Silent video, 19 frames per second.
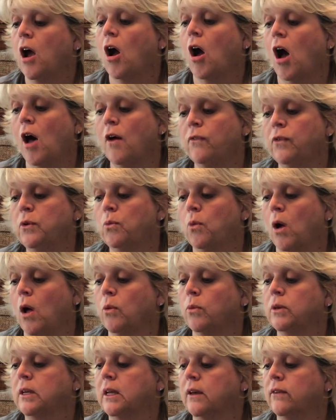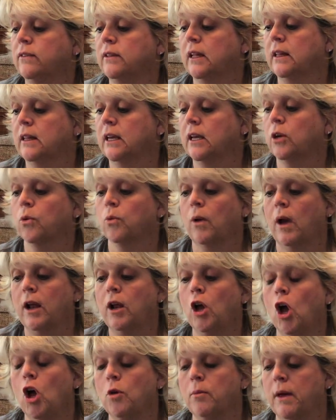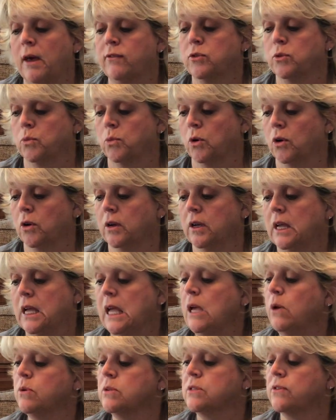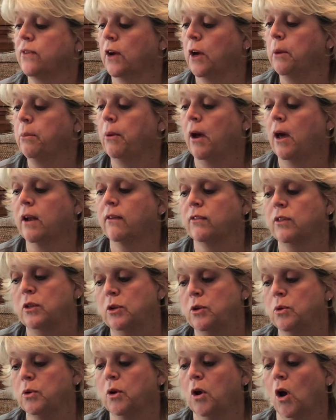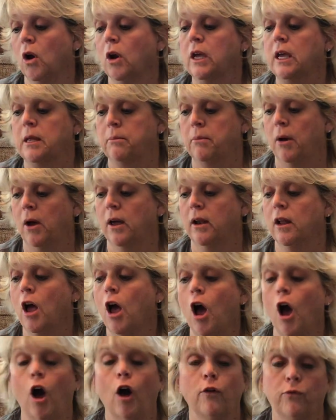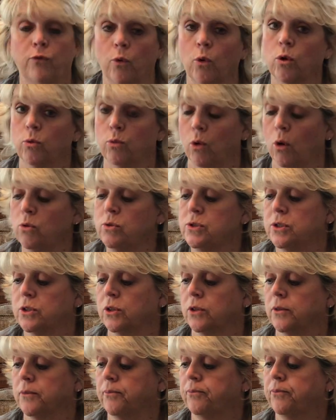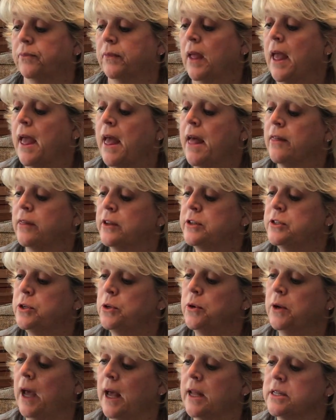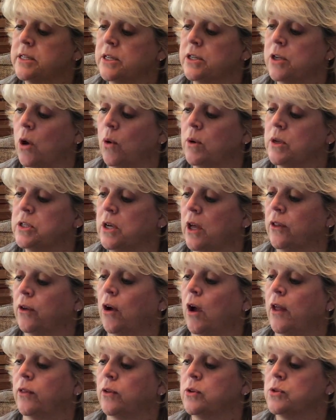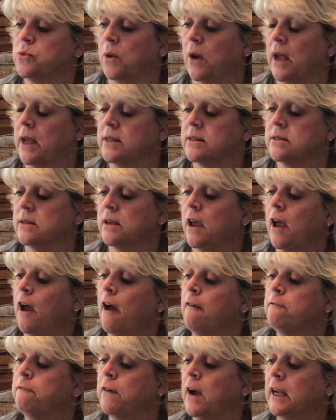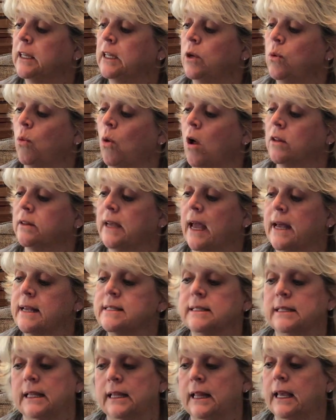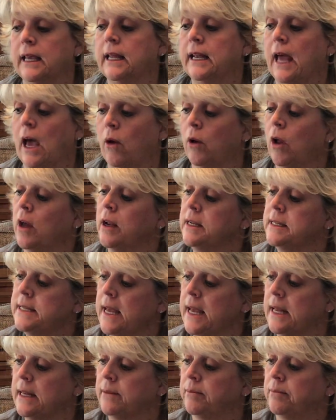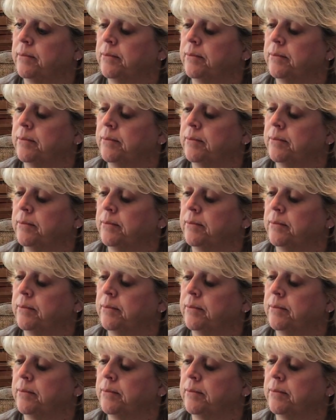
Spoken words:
Often Walt would give Lillian a ride home after work. He was very proud of the new car he'd bought, a Ford Roadster. The two got to know each other on those rides. Finally, Walt asked Lillian out on a date.